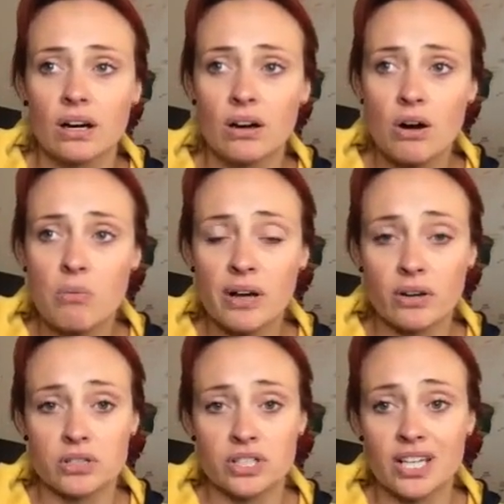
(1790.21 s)
oh my
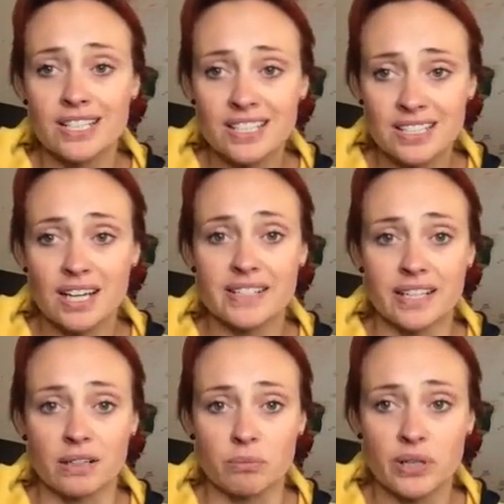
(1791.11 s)
gosh, it's
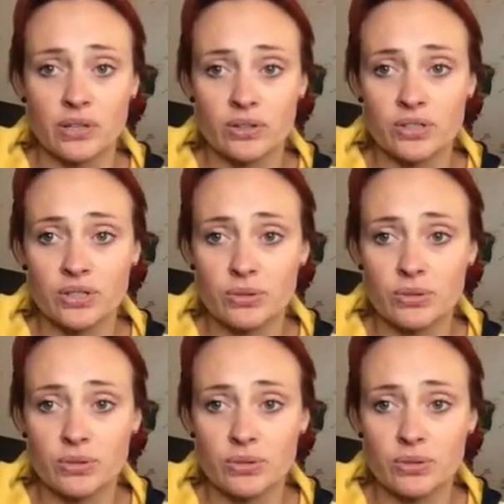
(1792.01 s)
exciting because